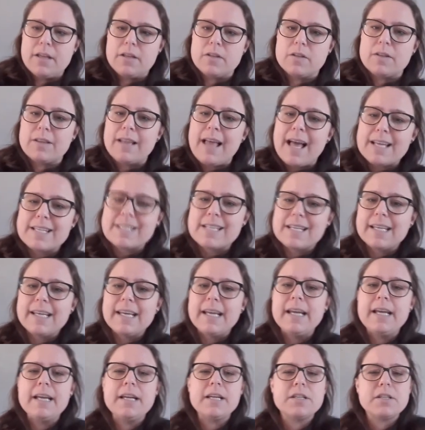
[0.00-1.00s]

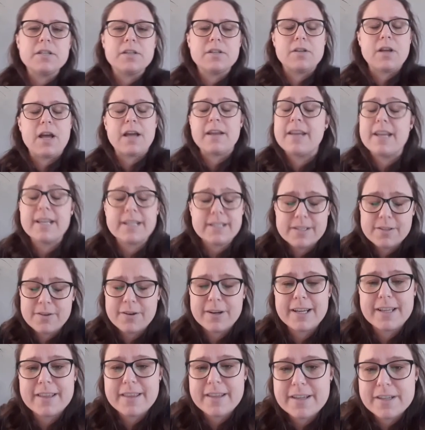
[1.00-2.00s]
Lastly,
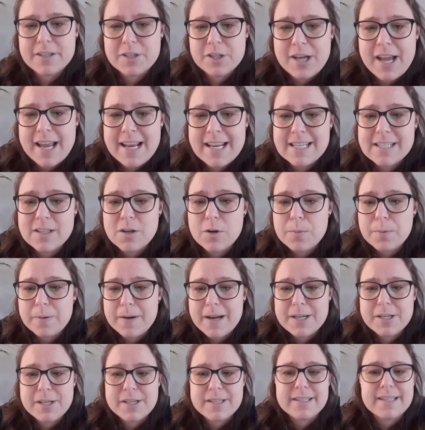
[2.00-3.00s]
the Chinese
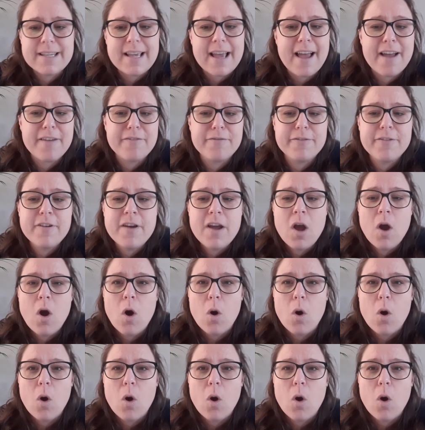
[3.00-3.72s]
corporations have